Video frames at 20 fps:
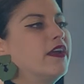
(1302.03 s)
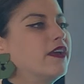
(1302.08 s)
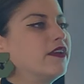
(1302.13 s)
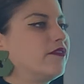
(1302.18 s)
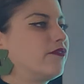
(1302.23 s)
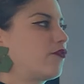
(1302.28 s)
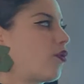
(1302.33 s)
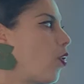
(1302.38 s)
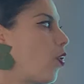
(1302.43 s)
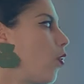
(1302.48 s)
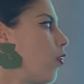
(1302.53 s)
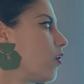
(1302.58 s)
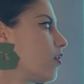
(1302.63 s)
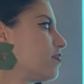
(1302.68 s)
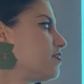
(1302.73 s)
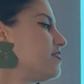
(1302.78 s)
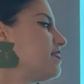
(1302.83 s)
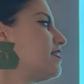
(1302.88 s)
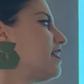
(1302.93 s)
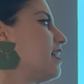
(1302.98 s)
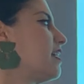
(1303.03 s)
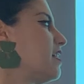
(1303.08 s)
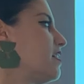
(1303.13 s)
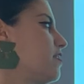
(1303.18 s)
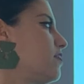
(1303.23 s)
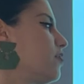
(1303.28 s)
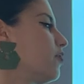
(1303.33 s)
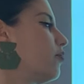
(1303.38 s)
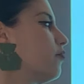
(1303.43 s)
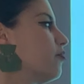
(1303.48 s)
And of course,
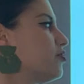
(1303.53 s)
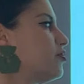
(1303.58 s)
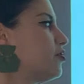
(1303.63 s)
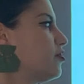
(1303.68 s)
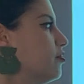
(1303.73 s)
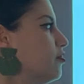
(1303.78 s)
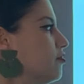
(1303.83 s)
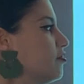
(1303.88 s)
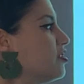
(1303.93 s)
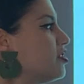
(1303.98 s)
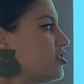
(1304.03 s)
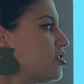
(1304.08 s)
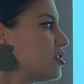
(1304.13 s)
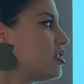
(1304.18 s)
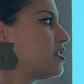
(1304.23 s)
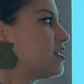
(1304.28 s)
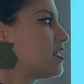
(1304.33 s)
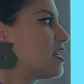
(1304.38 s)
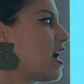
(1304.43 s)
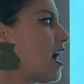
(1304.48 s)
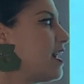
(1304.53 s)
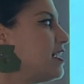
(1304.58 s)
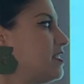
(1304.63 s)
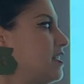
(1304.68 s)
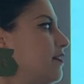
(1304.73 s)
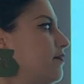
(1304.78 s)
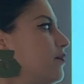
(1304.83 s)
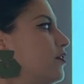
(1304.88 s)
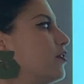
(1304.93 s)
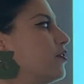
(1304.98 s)
in the Christian tradition, the
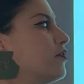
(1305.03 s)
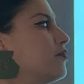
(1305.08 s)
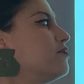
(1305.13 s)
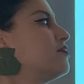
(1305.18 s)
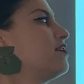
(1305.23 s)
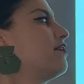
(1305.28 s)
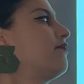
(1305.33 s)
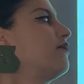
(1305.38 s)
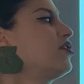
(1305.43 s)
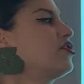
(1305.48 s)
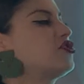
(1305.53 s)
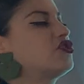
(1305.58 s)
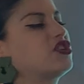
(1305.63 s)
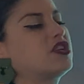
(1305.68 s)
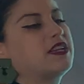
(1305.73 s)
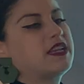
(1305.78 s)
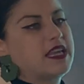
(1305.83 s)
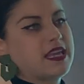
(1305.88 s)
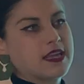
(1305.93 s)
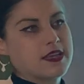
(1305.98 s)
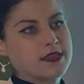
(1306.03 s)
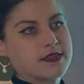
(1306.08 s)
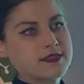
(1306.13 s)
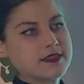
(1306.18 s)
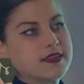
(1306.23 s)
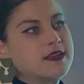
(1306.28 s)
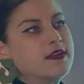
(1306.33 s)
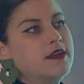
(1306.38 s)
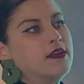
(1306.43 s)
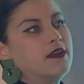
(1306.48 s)
idea of the crucifixion is
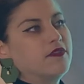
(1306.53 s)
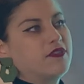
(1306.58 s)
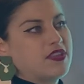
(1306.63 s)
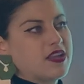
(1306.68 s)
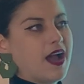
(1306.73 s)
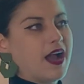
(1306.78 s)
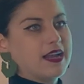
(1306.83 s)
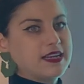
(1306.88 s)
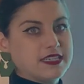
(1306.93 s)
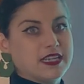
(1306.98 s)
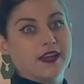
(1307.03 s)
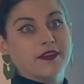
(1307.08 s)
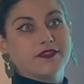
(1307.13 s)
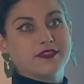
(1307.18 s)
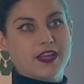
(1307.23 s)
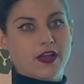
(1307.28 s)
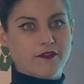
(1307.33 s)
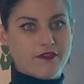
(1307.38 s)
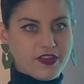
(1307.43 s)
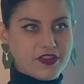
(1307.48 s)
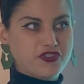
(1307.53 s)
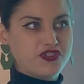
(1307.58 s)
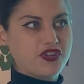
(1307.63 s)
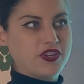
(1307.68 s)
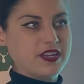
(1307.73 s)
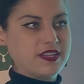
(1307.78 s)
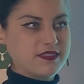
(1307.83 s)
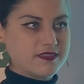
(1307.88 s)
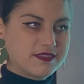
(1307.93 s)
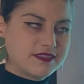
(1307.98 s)
the idea of salvation
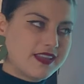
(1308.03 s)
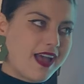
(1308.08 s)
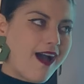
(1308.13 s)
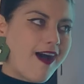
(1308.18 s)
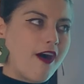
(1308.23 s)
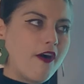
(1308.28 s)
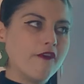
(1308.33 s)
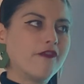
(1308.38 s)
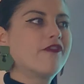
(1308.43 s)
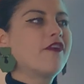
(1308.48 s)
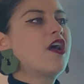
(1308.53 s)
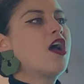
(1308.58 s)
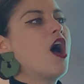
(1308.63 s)
itself.